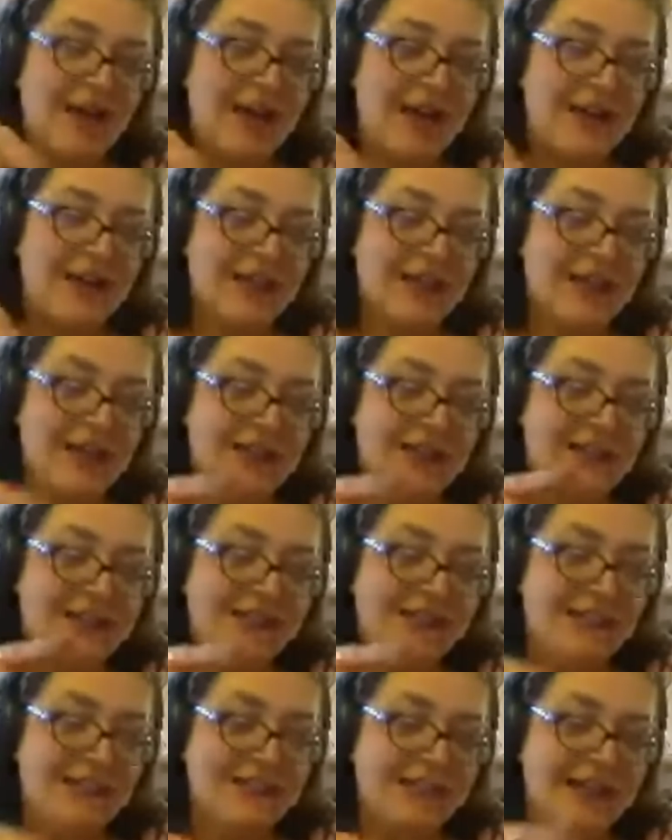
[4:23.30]
I
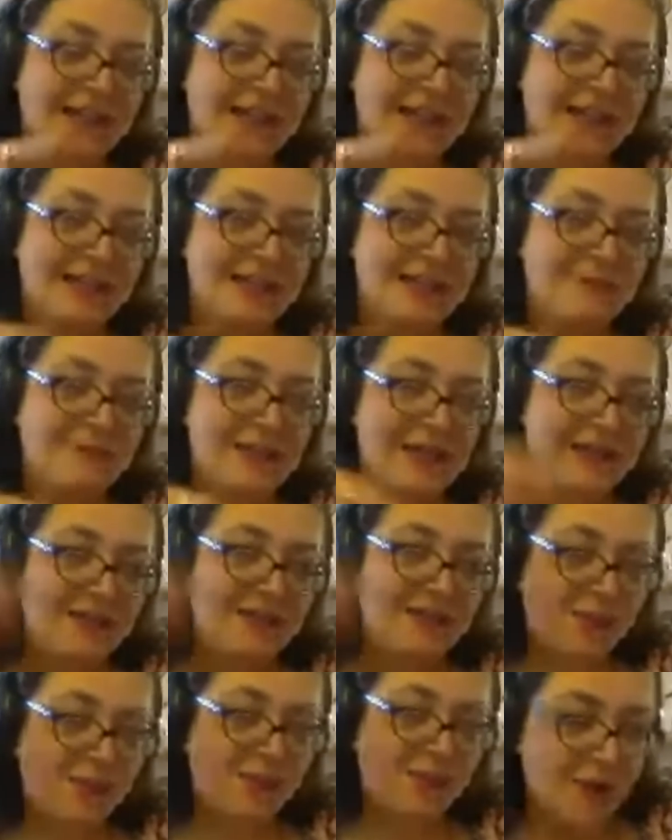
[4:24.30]
did
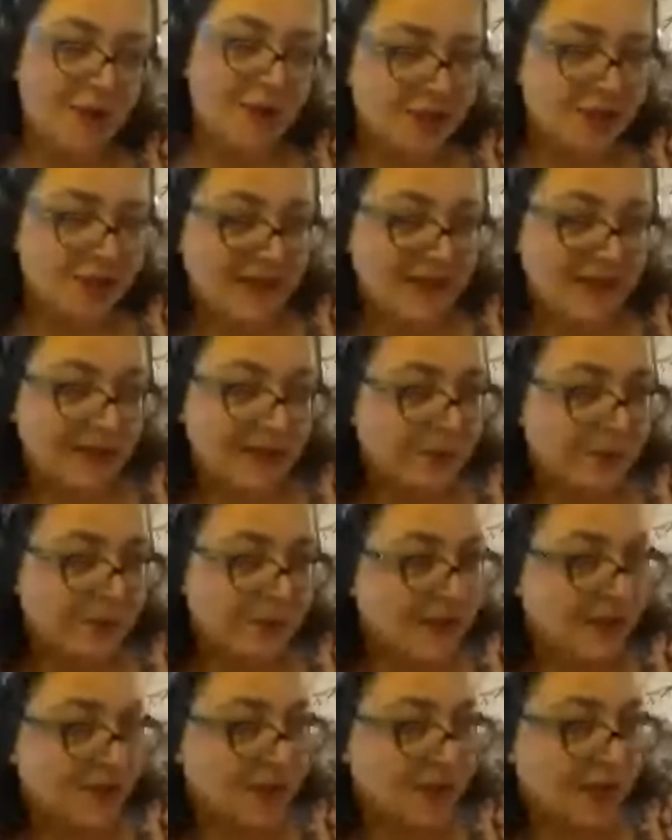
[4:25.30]
mean to watch the
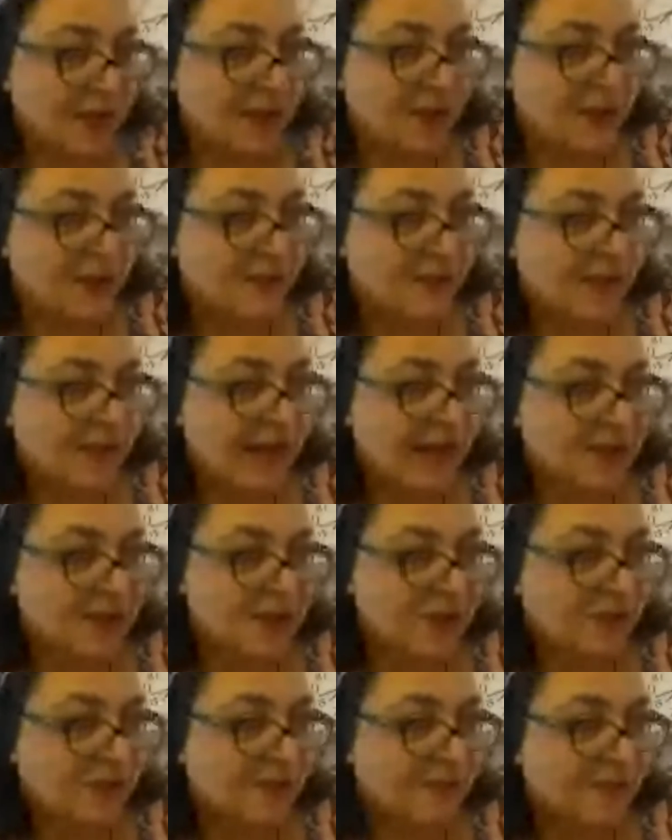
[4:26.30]
Preston Jacobs
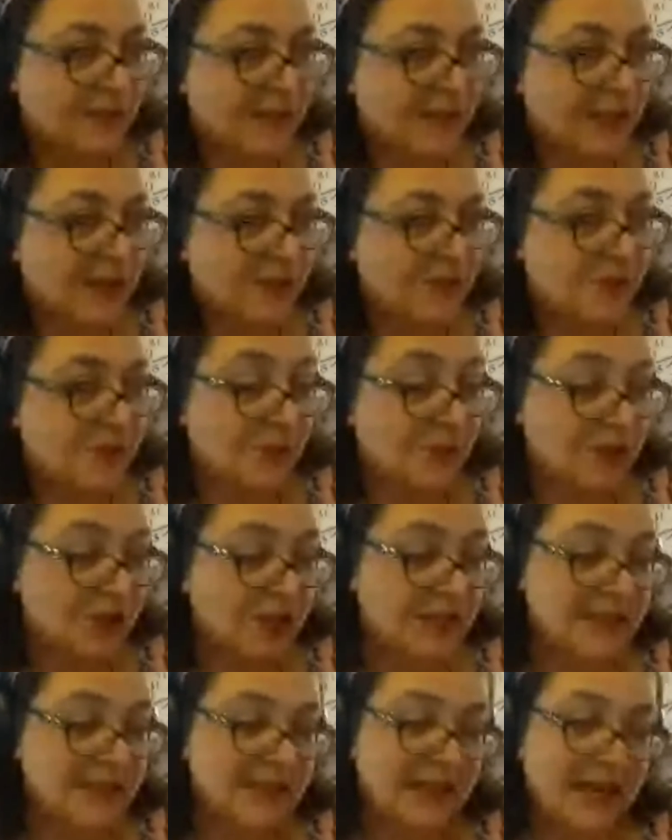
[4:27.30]
election videos, which
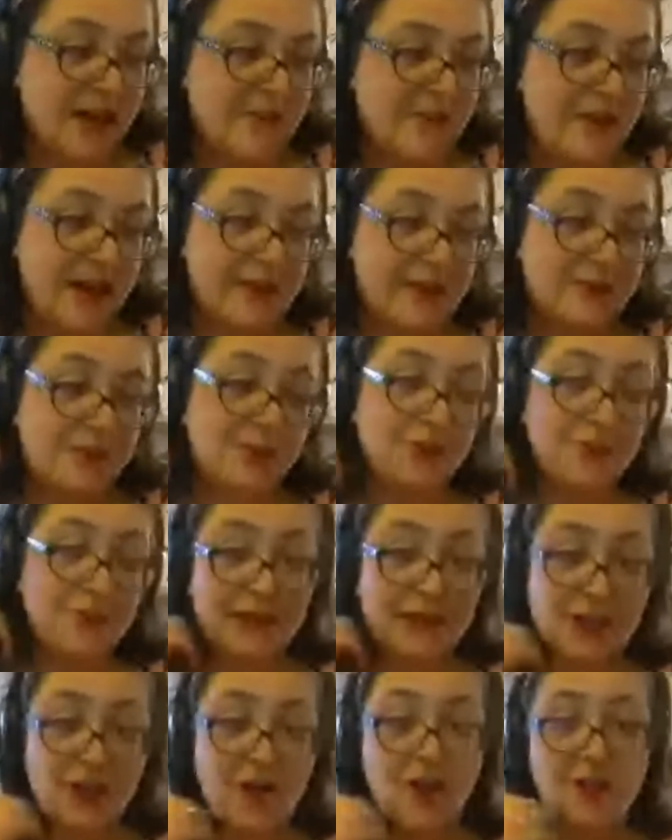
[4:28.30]
I didn't get around to
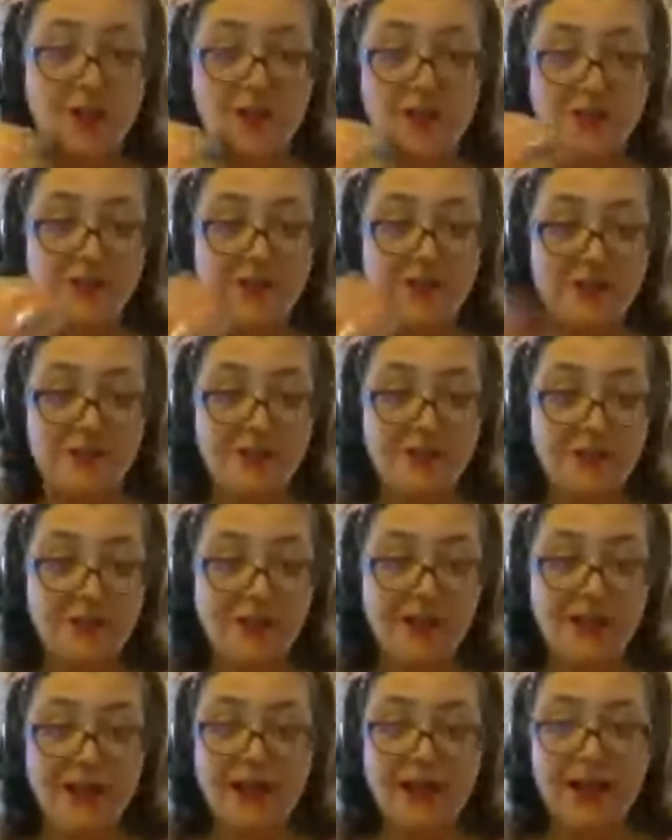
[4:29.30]
because
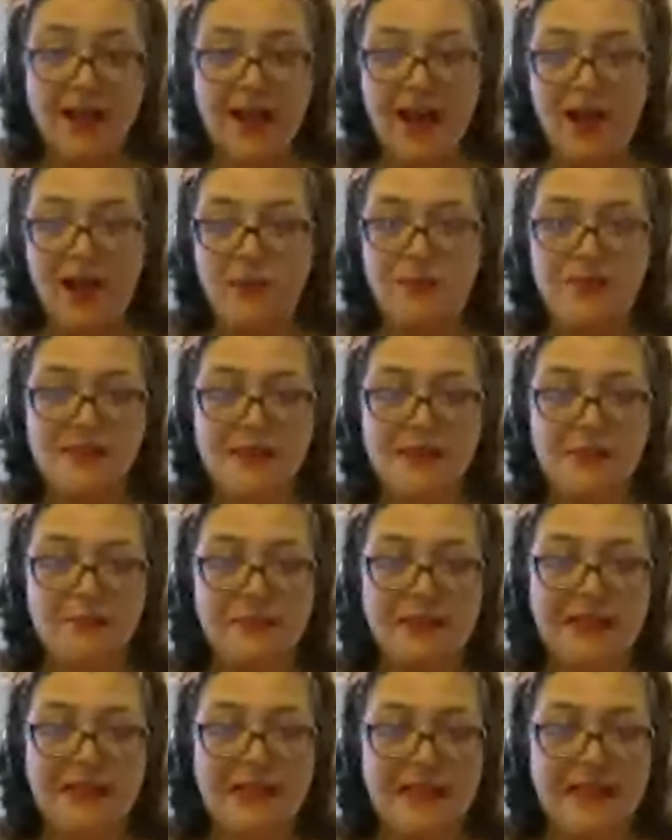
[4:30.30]
I was
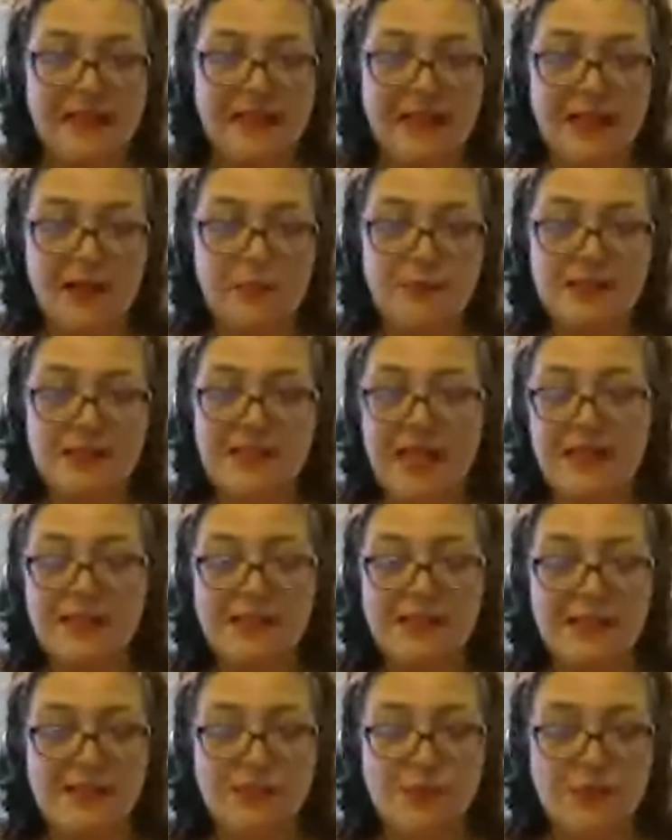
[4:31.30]
completely
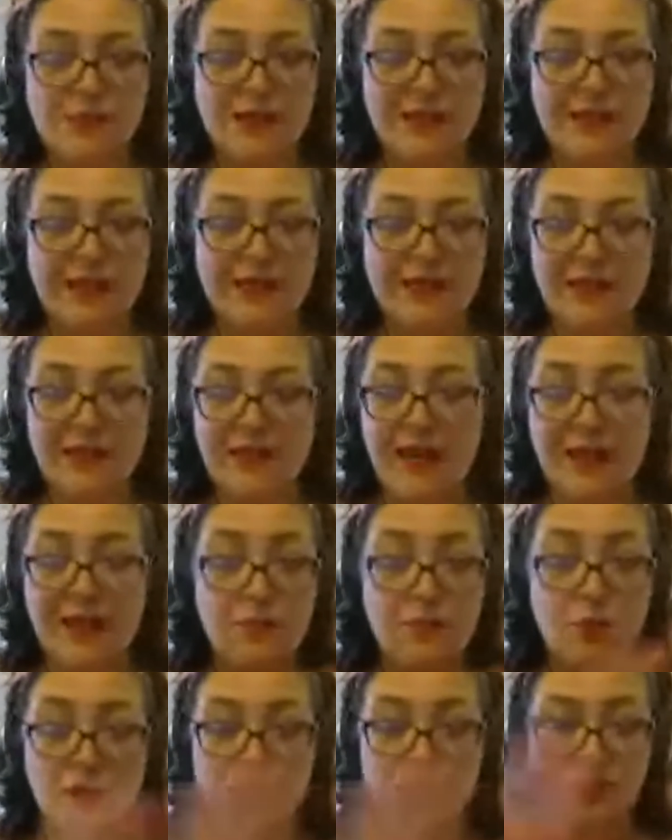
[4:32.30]
obsessed this week and I
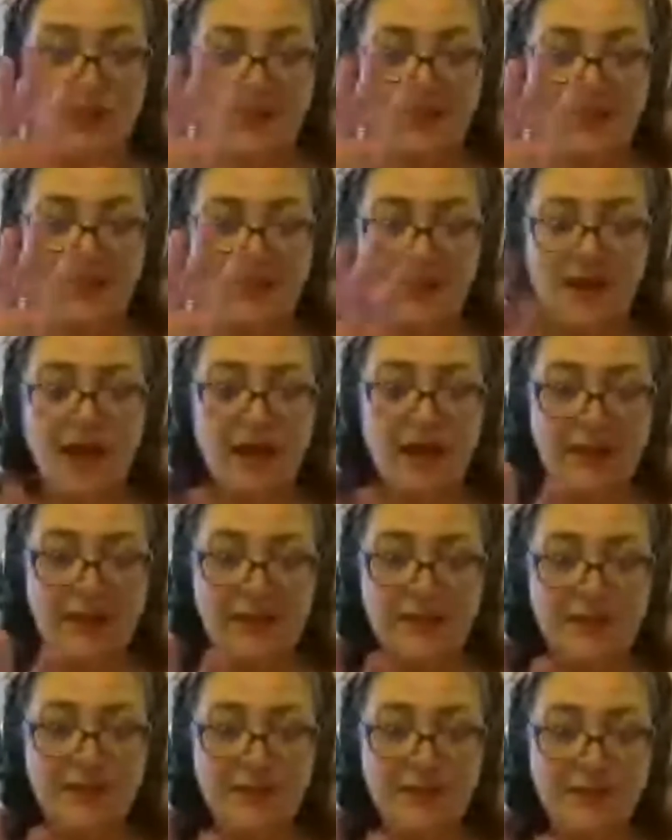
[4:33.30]
watched the
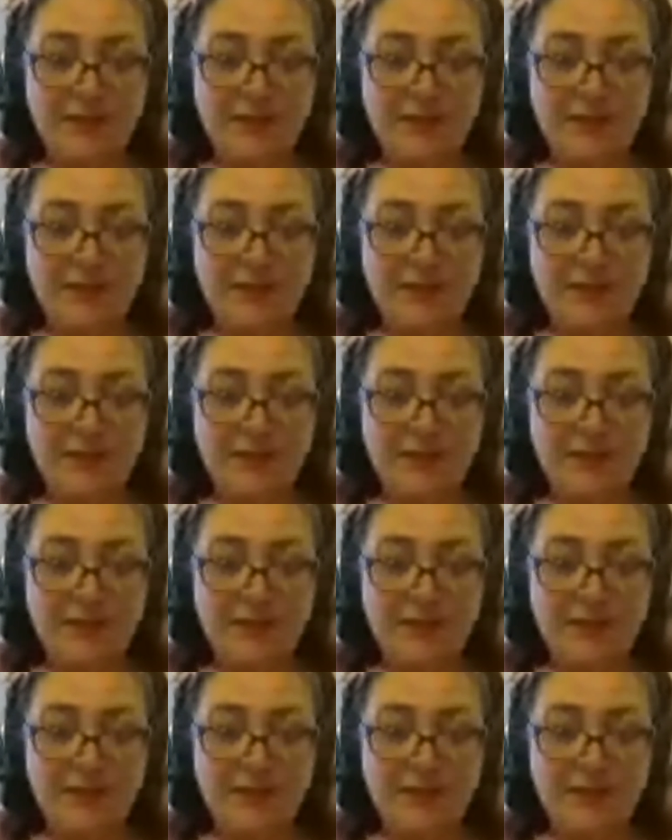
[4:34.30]
entire